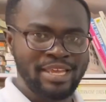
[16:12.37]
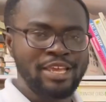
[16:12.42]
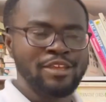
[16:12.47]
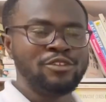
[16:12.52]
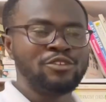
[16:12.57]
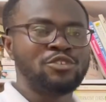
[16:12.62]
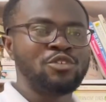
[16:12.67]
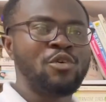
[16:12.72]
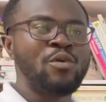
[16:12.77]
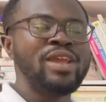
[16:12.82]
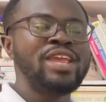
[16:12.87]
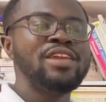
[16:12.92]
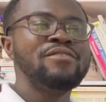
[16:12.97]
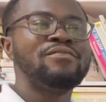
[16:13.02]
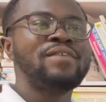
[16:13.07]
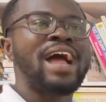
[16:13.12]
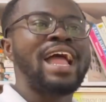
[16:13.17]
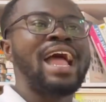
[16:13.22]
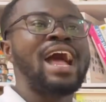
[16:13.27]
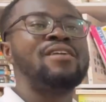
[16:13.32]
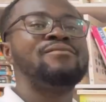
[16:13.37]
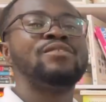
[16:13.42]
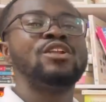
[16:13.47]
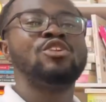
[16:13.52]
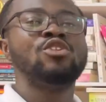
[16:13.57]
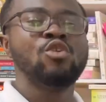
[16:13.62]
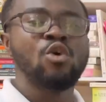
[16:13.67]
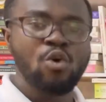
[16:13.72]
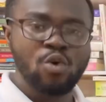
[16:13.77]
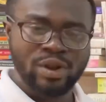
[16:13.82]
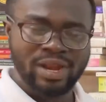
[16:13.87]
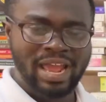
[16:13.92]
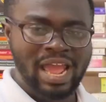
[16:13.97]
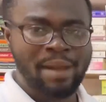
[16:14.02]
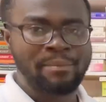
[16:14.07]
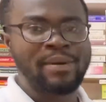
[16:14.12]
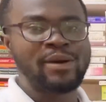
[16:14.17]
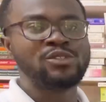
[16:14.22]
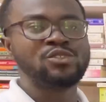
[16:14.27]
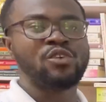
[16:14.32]
So if I have a loan
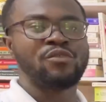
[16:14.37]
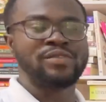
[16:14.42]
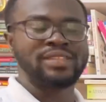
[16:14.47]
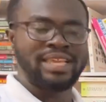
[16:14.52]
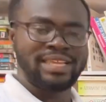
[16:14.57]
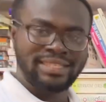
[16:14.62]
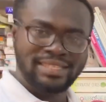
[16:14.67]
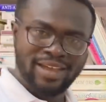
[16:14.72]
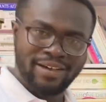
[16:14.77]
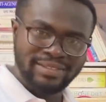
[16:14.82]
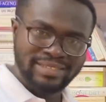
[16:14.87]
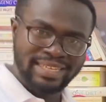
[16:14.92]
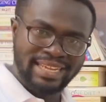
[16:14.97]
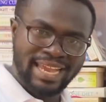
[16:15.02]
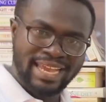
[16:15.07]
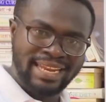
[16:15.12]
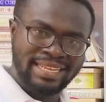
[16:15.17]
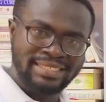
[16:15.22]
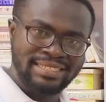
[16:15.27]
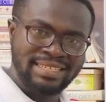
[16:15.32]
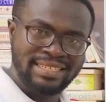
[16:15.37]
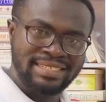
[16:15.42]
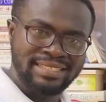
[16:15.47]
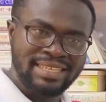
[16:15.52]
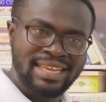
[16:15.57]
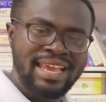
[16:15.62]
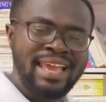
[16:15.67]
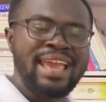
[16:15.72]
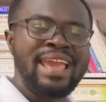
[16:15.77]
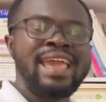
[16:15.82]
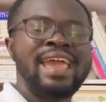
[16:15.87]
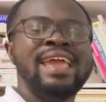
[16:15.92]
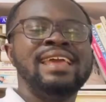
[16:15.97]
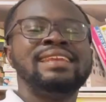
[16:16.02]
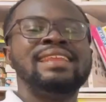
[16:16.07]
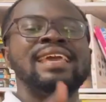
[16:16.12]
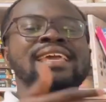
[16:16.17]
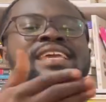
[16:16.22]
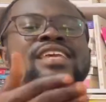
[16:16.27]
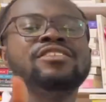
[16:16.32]
amount of 10,000 Ghana cedis and
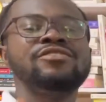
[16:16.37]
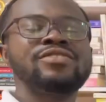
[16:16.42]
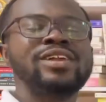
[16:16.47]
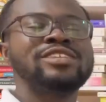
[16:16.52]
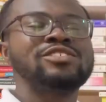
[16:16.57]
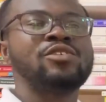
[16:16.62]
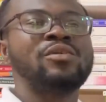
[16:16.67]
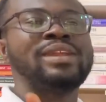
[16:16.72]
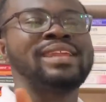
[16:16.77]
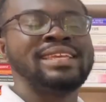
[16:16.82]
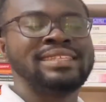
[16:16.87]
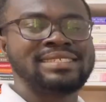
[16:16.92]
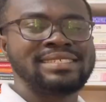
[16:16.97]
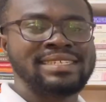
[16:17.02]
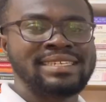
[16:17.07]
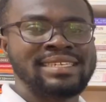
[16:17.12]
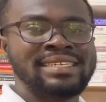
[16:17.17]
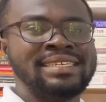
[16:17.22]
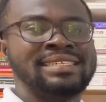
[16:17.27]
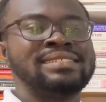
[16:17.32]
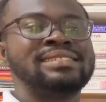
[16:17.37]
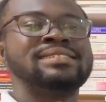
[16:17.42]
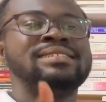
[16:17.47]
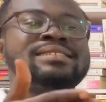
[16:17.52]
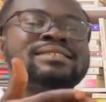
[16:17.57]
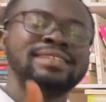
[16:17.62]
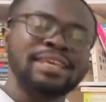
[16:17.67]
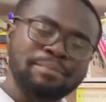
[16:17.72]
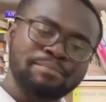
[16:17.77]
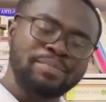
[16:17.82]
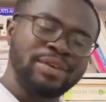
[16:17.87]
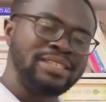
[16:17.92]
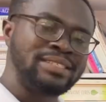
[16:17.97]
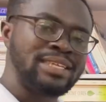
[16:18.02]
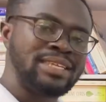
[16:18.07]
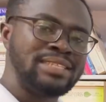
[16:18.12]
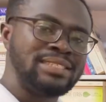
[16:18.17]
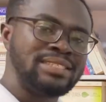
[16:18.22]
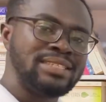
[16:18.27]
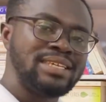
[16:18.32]
the interest on it is
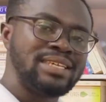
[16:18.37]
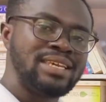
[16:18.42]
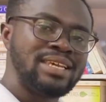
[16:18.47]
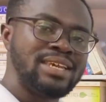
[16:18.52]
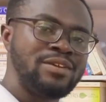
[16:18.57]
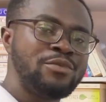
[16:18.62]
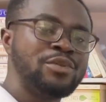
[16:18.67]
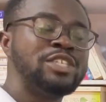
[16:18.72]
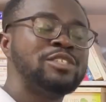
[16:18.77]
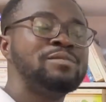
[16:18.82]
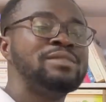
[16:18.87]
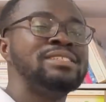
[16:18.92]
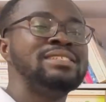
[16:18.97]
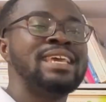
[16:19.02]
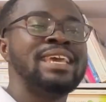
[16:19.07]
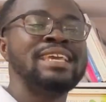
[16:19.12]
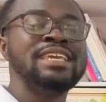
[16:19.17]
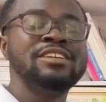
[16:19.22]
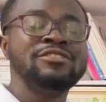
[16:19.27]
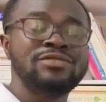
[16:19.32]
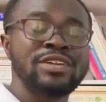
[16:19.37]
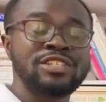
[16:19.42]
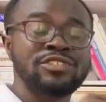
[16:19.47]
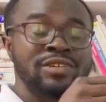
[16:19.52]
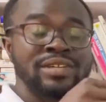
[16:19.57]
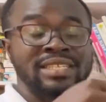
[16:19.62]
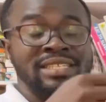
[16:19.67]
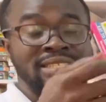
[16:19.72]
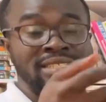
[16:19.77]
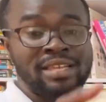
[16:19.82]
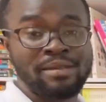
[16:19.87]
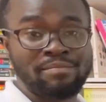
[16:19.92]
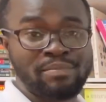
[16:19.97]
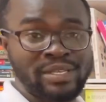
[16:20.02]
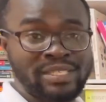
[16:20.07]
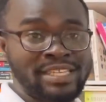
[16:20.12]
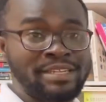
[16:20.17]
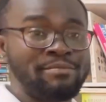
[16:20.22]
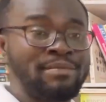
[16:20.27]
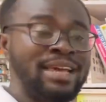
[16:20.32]
10%, which means the interest rate is
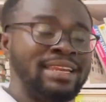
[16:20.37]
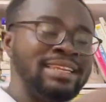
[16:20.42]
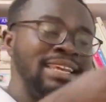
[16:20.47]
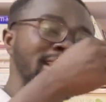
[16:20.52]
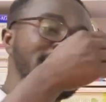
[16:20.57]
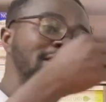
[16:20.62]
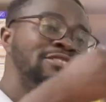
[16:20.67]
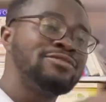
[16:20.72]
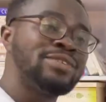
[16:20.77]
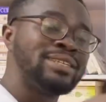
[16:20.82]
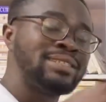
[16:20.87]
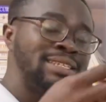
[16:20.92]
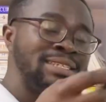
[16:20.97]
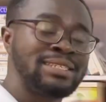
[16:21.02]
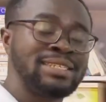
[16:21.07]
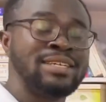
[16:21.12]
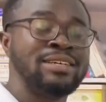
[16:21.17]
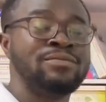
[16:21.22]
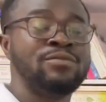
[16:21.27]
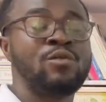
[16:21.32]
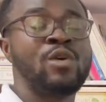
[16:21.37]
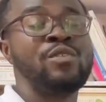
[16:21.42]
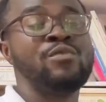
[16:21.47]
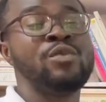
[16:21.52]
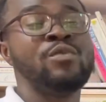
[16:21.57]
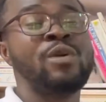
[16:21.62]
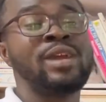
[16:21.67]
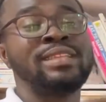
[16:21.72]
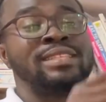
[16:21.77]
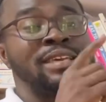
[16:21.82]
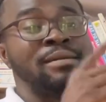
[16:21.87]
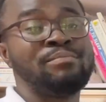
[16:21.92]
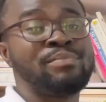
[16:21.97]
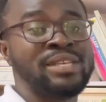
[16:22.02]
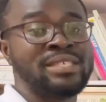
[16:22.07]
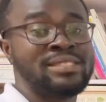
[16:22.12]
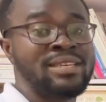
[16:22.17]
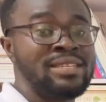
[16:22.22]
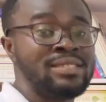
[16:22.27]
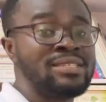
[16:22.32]
10%, but the interest itself, when we work
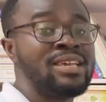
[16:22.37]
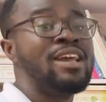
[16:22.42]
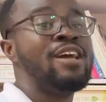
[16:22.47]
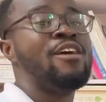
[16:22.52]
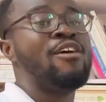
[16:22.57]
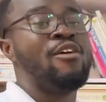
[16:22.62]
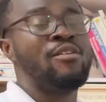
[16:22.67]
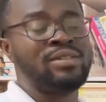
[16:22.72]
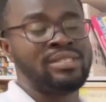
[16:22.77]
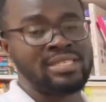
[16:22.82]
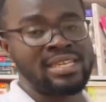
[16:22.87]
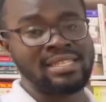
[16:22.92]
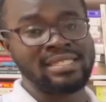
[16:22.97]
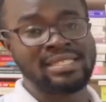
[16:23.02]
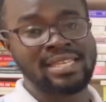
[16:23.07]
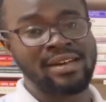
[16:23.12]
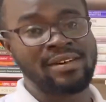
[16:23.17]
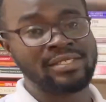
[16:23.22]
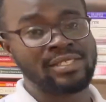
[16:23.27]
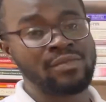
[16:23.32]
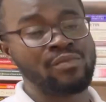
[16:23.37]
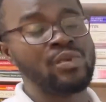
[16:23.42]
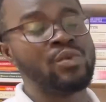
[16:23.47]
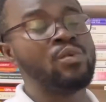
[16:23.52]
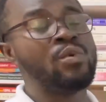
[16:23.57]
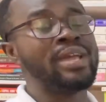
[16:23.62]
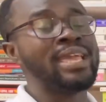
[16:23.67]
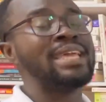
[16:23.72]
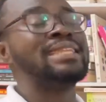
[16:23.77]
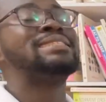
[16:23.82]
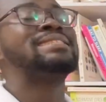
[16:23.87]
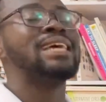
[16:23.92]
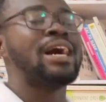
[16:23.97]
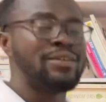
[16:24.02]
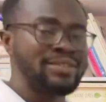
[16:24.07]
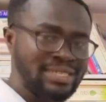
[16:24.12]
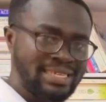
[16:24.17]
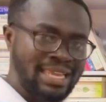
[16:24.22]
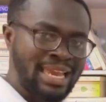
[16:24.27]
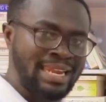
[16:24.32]
10% on 10,000, we will get
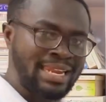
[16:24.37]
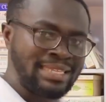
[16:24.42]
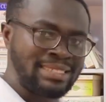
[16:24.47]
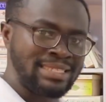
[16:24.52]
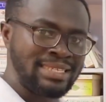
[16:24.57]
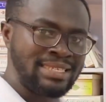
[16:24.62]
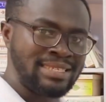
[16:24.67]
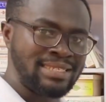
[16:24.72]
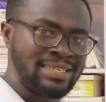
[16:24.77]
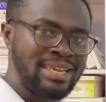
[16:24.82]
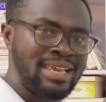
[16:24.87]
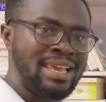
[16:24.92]
1,000 Ghana cedis.